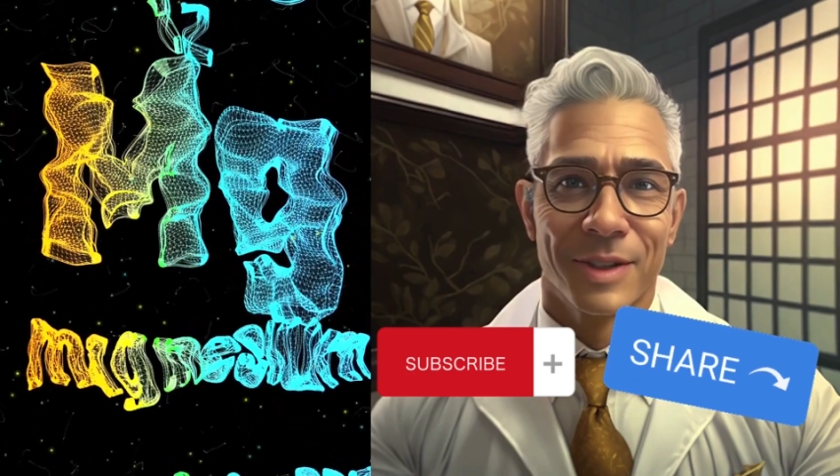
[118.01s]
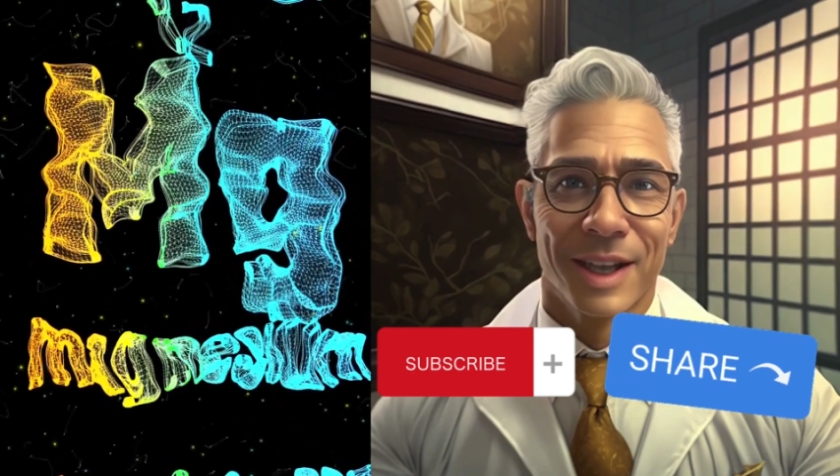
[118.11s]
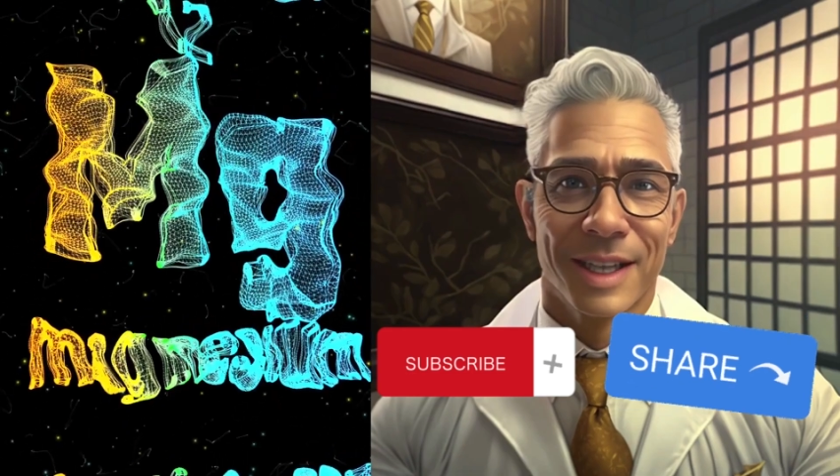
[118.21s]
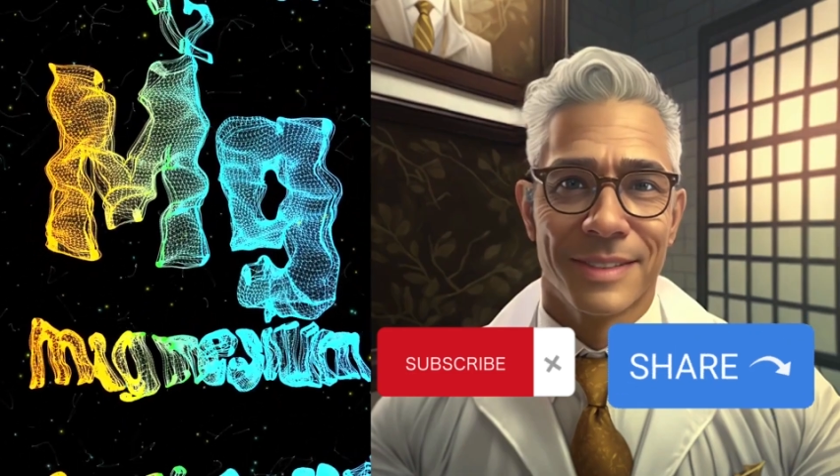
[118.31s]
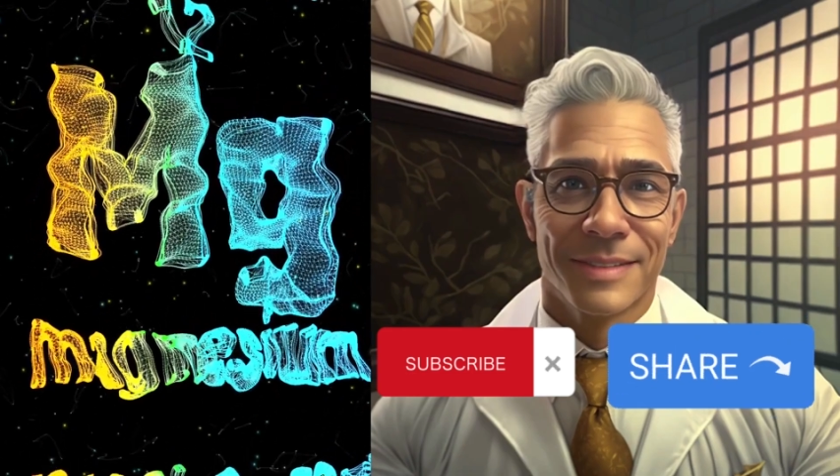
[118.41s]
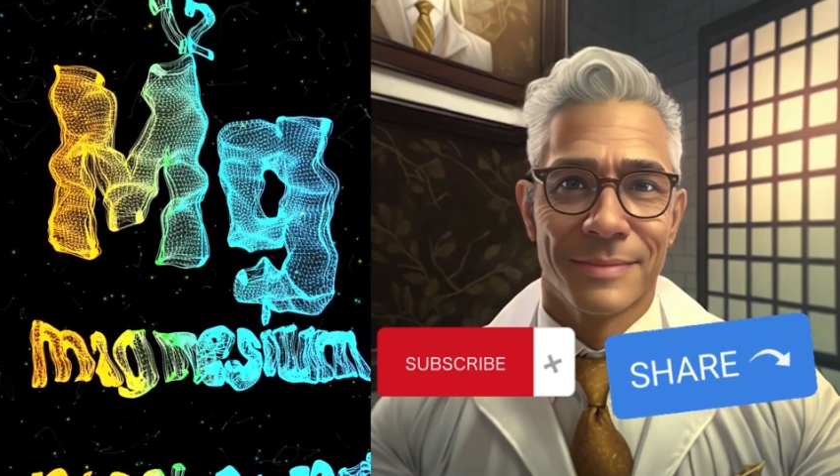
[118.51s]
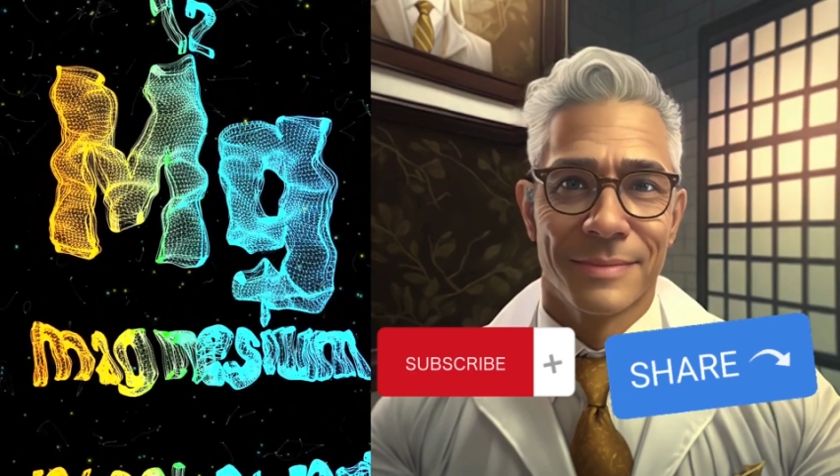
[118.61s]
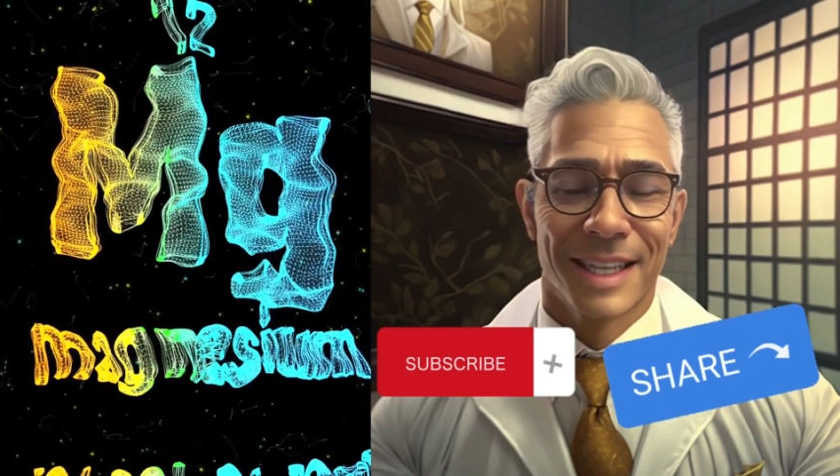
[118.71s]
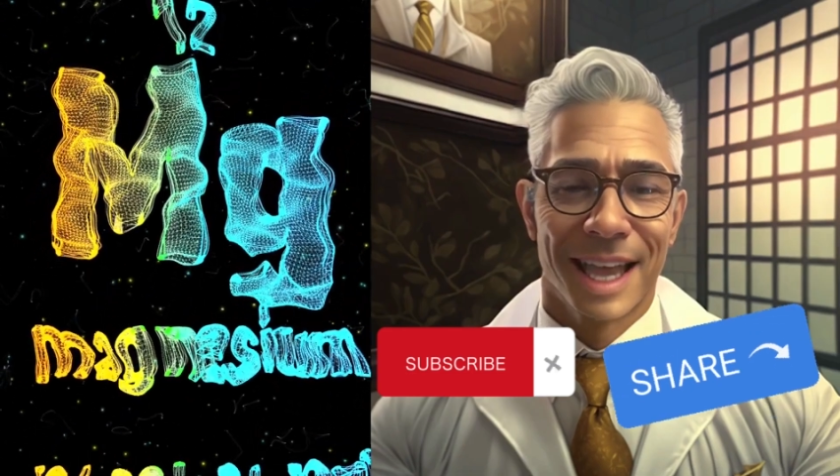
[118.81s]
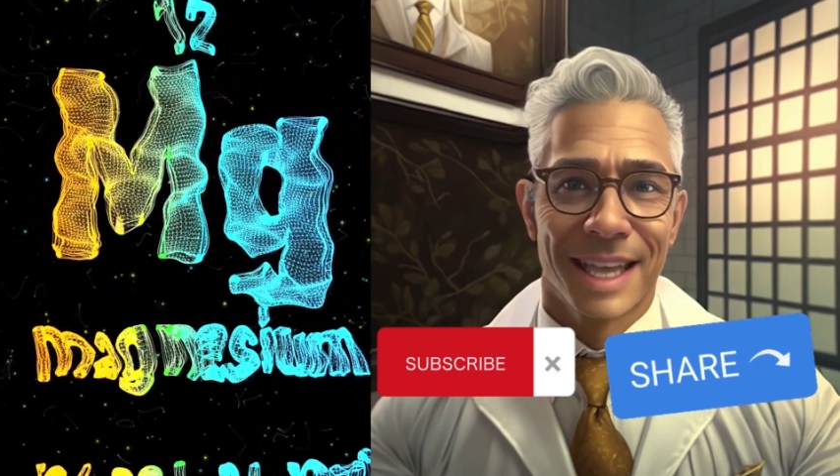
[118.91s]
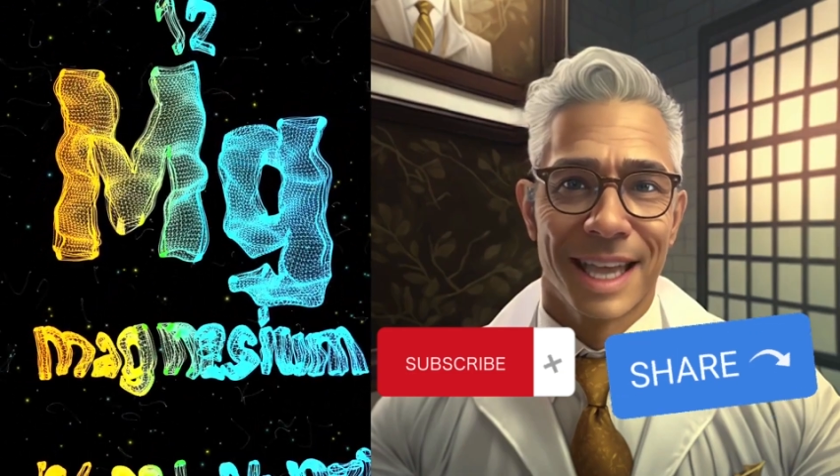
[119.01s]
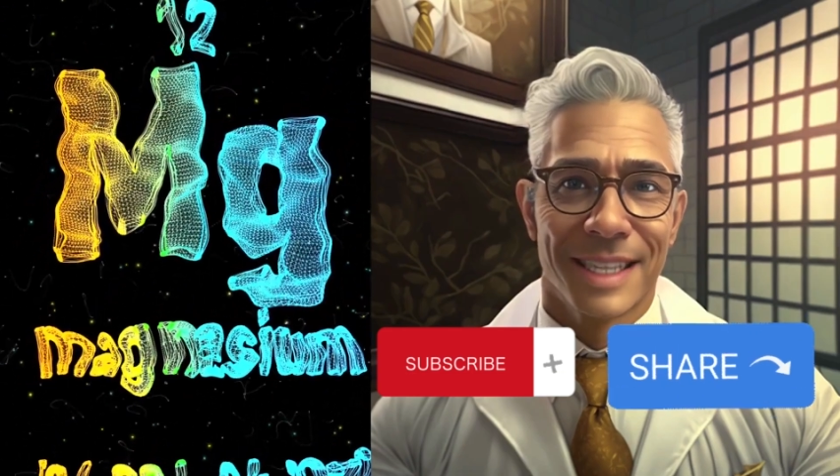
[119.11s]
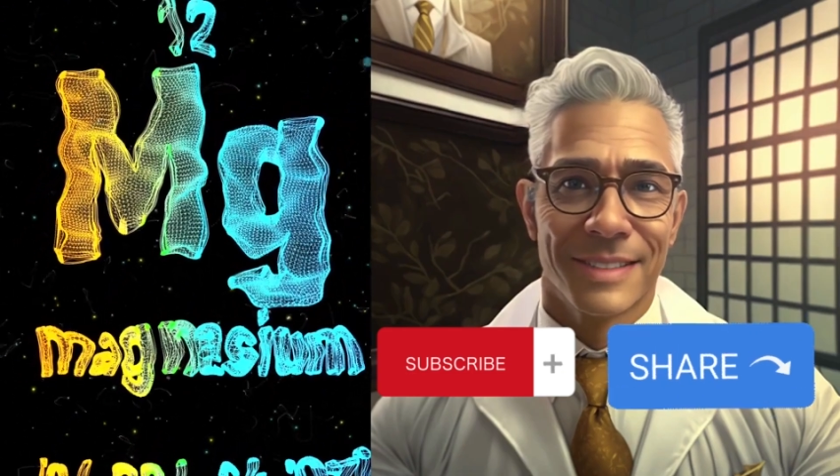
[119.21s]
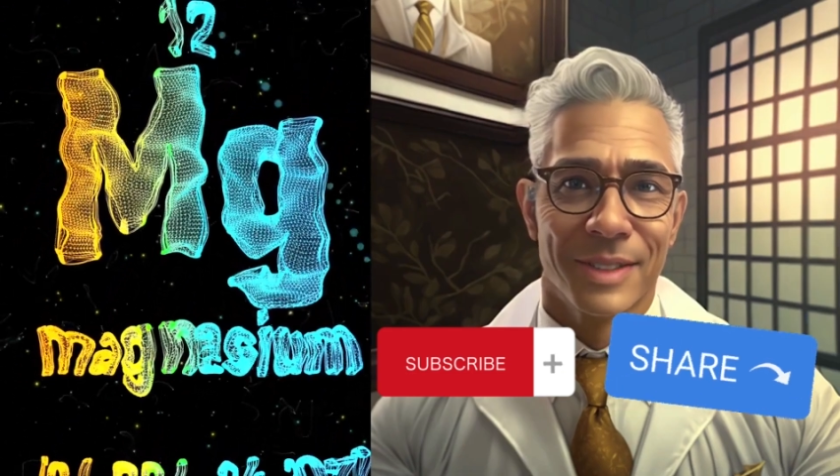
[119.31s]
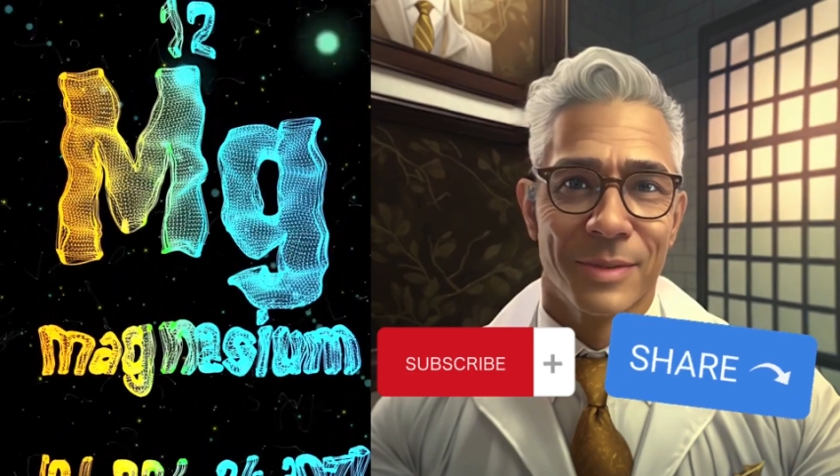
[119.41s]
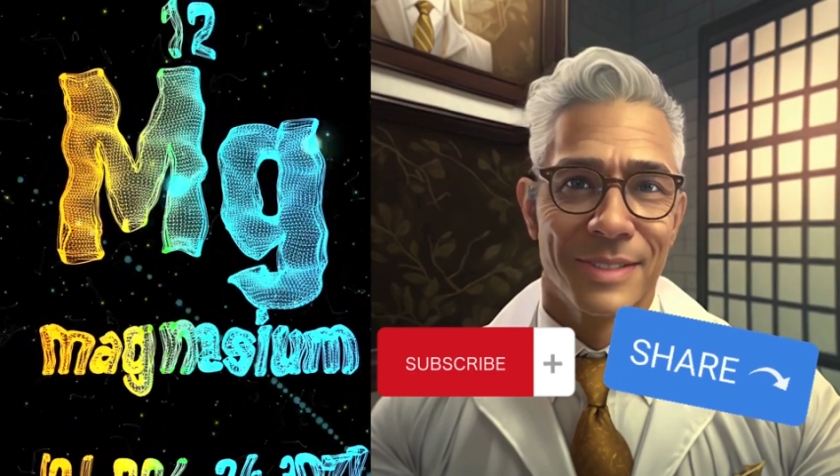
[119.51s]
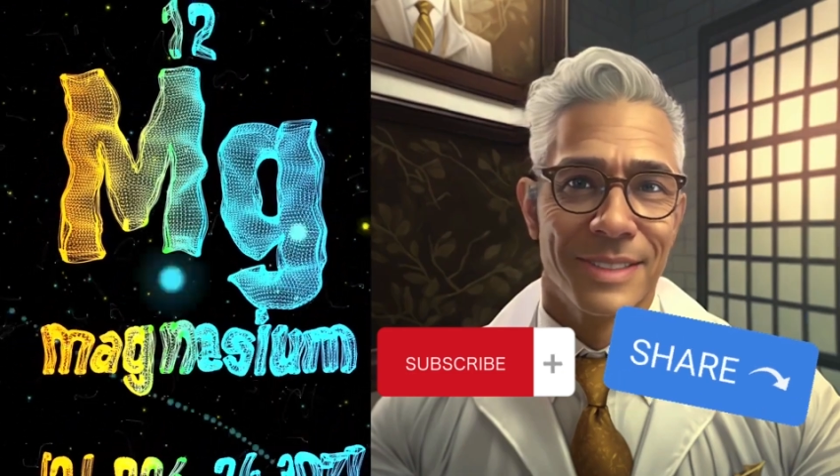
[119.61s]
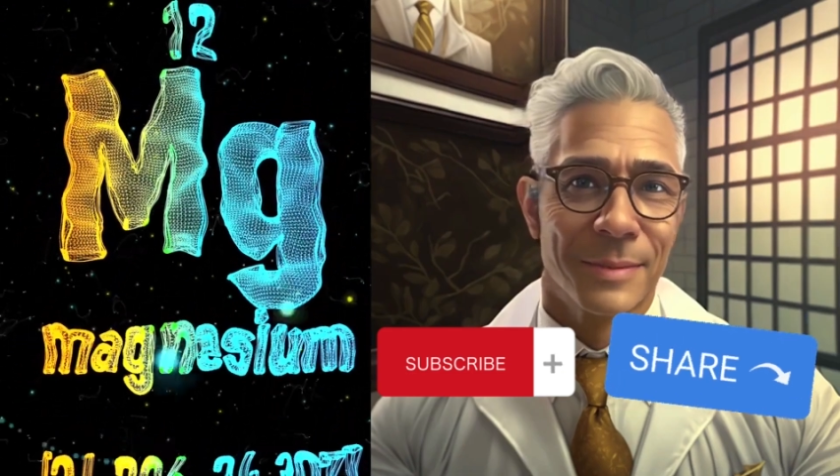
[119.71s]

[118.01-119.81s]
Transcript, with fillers: far, I ask you to